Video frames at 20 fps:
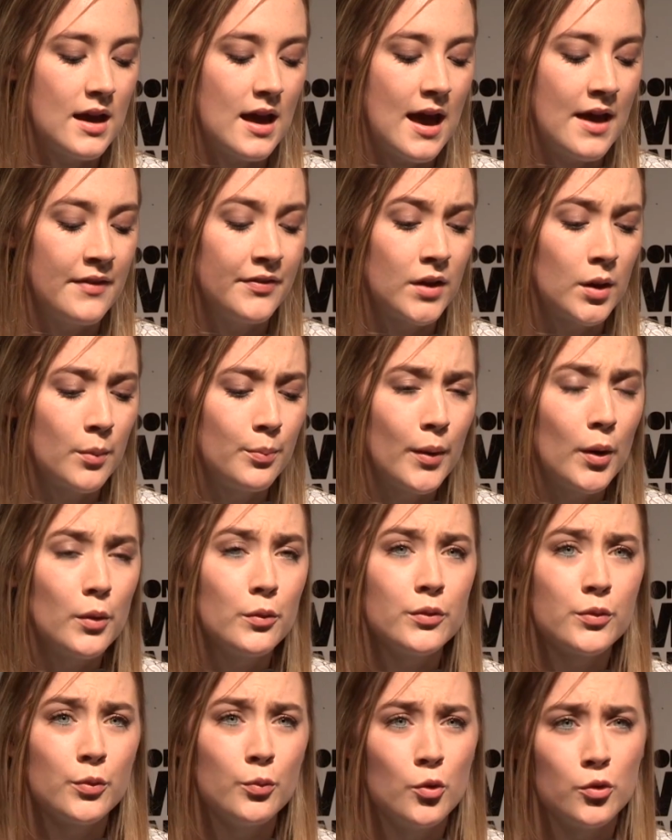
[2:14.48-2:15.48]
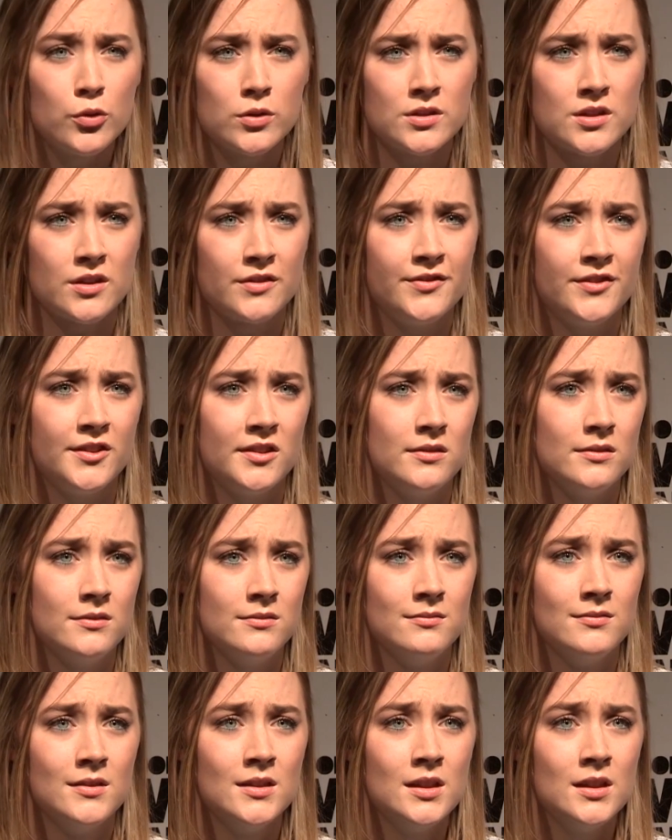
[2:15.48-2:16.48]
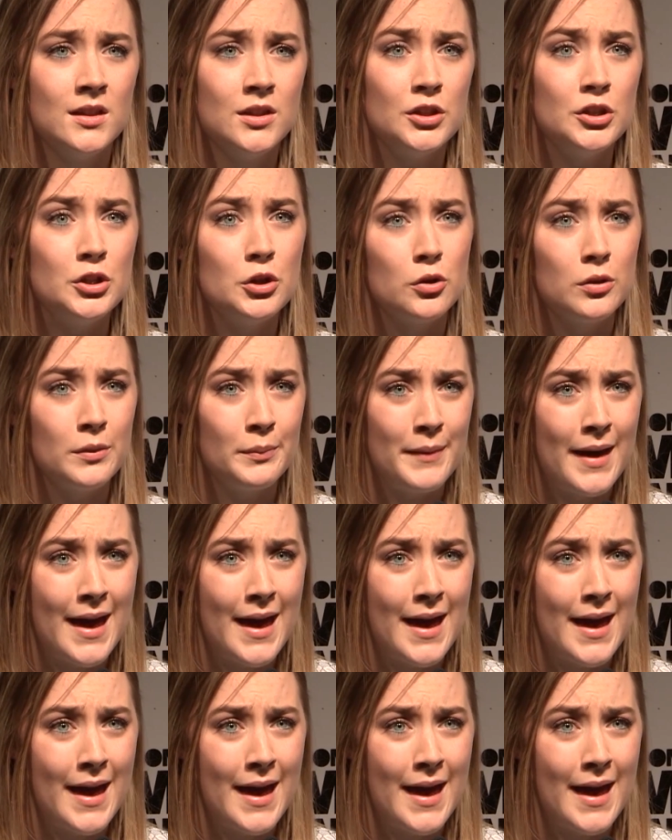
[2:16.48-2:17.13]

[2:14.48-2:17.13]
they're both wonderful young